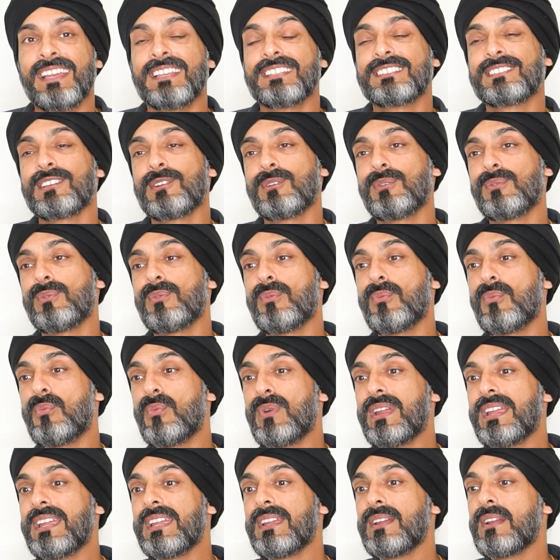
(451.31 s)
So
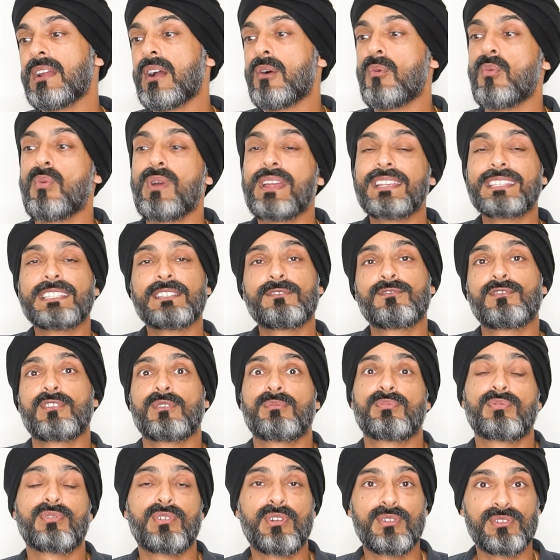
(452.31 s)
we are waiting for a
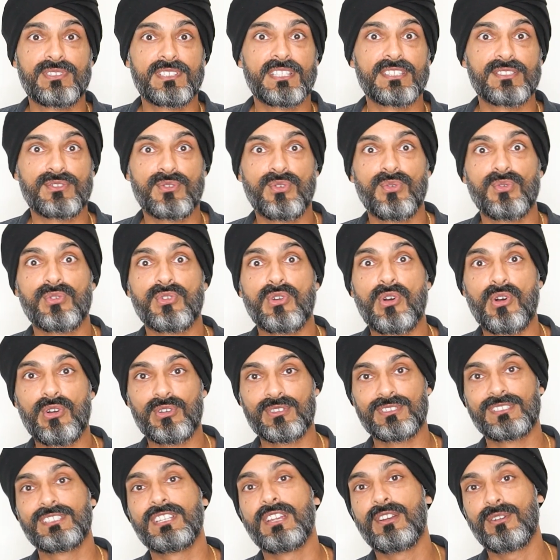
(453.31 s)
process called
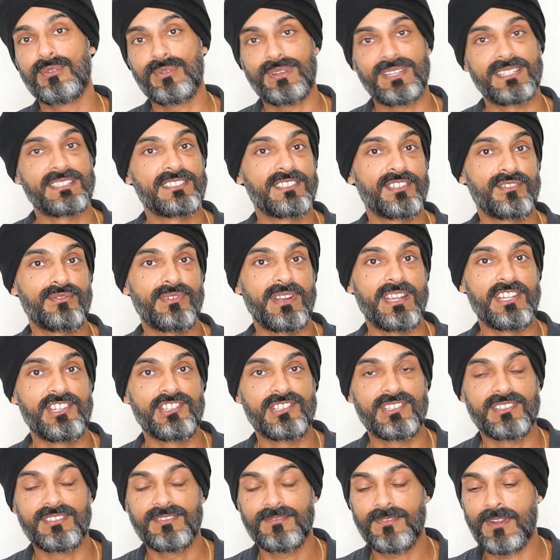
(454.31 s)

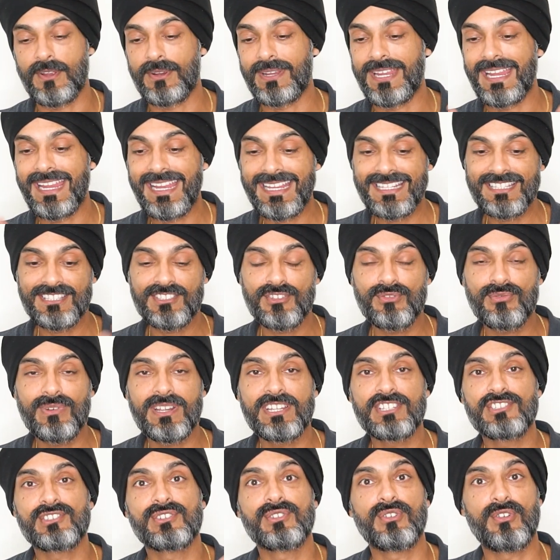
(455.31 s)
osseointegration, okay,
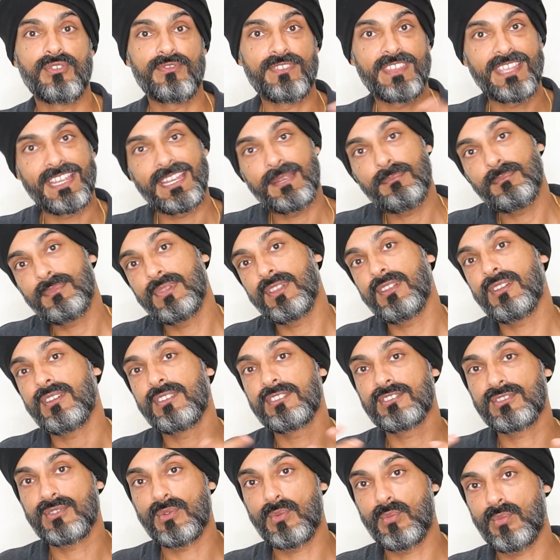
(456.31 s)
integration of the
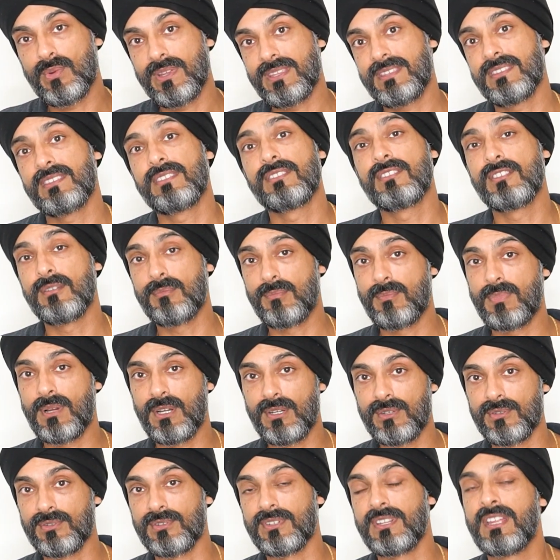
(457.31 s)
implant with the
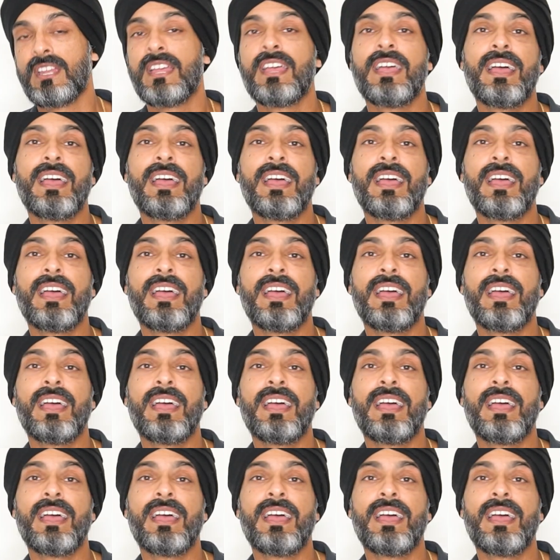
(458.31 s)
bone.